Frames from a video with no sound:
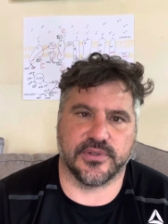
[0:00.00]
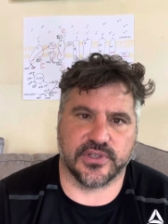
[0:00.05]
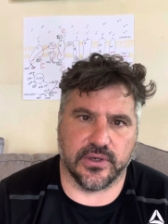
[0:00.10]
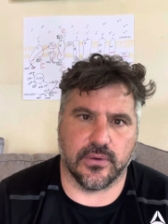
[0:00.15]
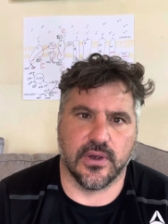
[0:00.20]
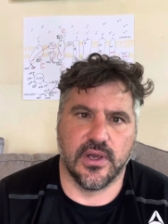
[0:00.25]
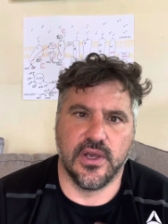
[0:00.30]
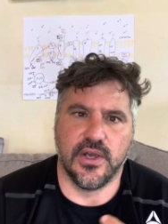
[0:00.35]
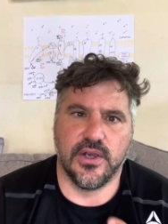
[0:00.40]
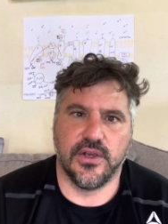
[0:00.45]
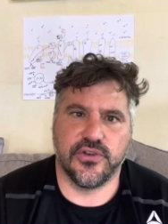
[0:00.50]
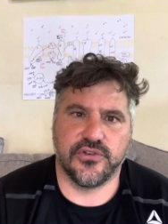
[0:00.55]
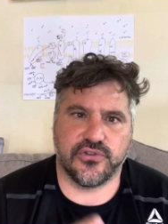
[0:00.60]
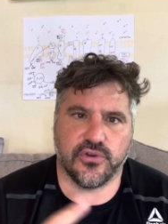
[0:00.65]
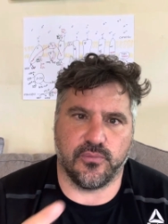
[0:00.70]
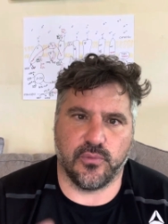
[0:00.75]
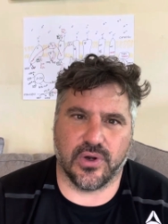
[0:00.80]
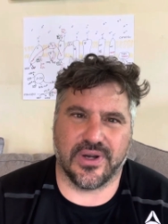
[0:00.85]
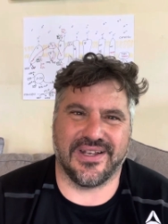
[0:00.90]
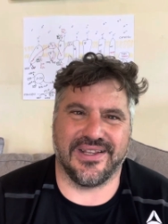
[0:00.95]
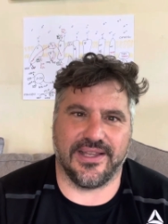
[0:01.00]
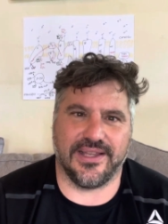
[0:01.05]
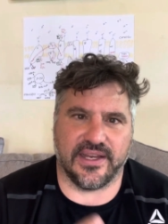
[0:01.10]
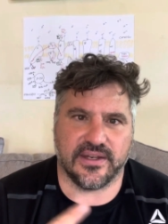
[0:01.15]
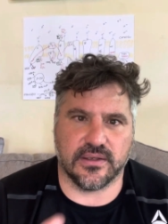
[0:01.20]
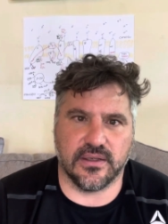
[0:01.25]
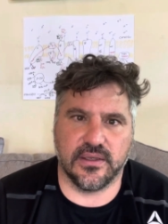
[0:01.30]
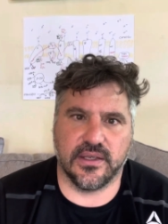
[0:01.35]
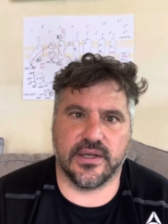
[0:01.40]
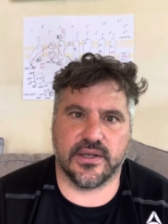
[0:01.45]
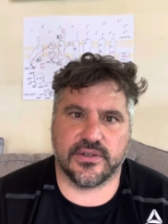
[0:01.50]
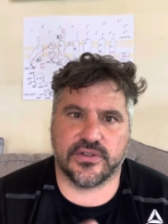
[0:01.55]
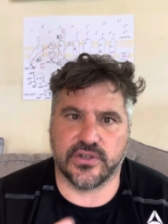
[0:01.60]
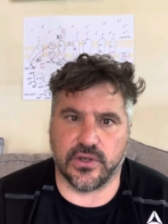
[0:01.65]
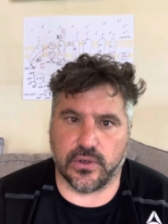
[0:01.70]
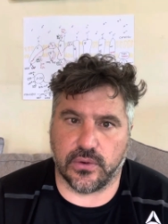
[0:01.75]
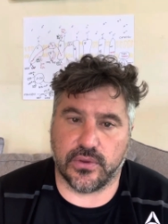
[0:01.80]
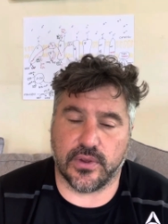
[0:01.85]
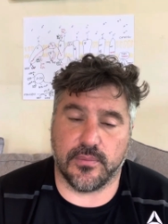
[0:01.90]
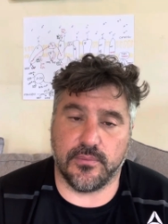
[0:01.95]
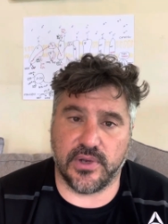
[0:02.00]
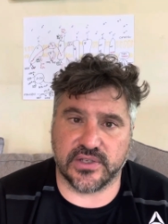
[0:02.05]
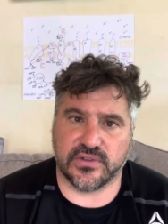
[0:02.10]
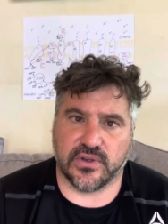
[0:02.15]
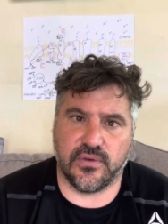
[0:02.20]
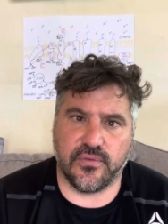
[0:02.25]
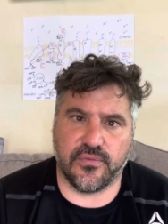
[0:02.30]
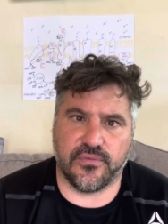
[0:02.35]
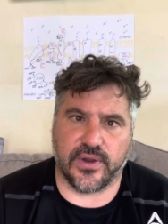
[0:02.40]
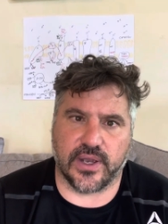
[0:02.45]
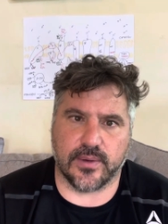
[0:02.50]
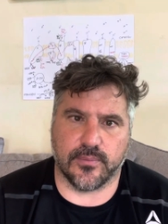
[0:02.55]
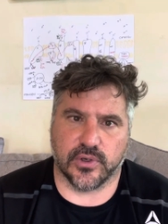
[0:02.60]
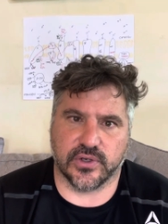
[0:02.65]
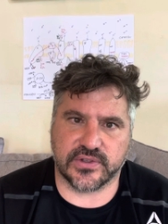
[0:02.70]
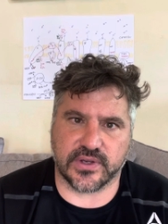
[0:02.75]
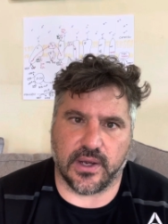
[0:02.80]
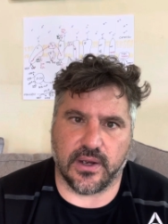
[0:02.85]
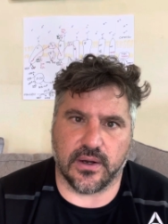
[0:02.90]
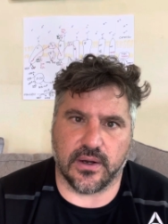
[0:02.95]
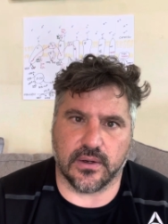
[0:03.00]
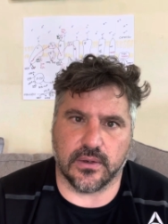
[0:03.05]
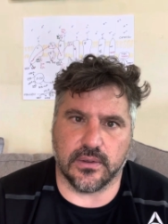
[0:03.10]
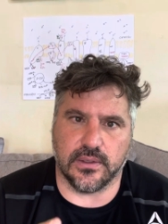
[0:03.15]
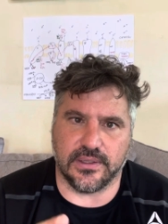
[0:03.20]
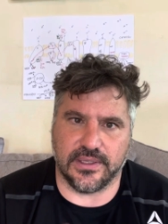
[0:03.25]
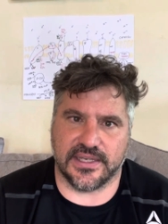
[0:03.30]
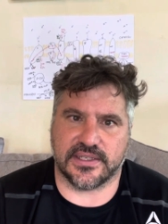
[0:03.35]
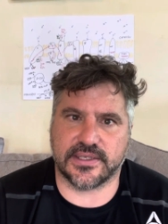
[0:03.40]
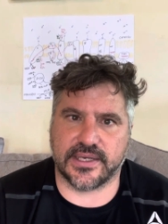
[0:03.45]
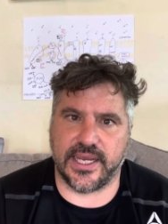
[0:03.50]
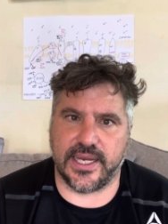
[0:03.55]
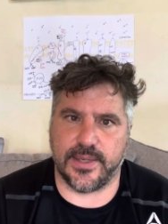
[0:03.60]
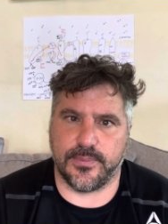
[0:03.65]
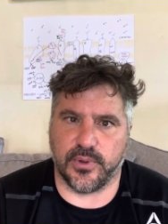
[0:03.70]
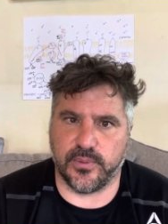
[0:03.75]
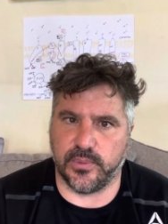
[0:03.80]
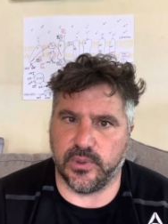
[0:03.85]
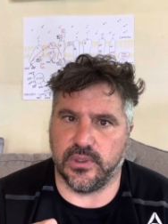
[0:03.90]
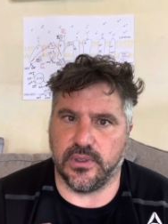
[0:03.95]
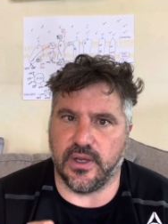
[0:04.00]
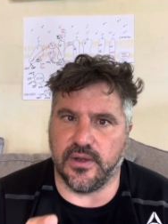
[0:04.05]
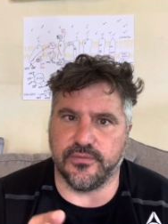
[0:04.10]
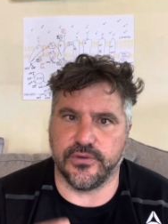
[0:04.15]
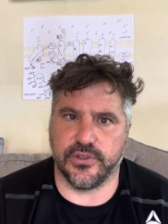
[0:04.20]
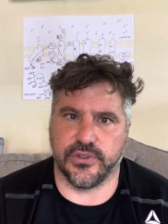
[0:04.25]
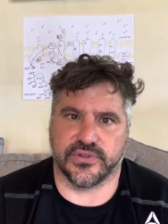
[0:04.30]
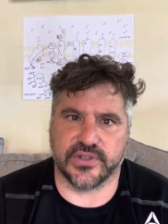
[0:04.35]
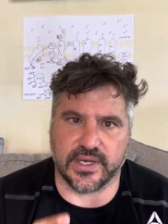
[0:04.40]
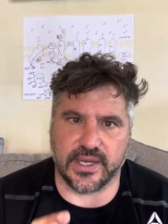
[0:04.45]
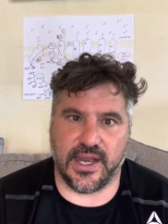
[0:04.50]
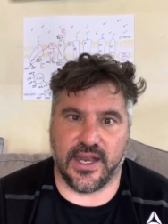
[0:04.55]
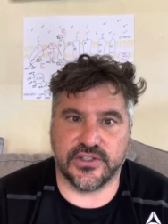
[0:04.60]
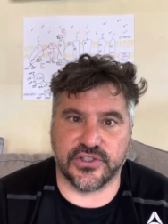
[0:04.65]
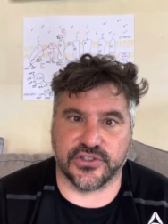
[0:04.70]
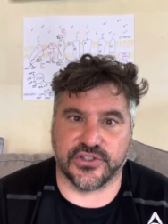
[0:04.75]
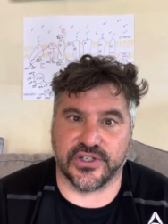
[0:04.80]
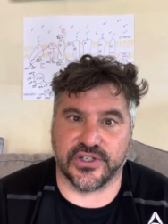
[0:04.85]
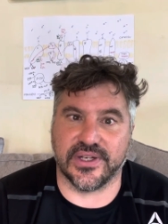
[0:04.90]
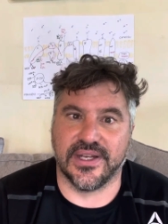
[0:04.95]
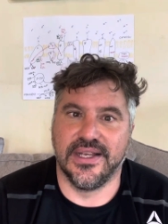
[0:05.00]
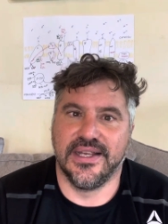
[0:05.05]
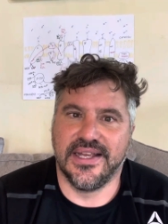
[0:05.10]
So, so more glycolytic. So the muscle fibers are less capable of using oxygen.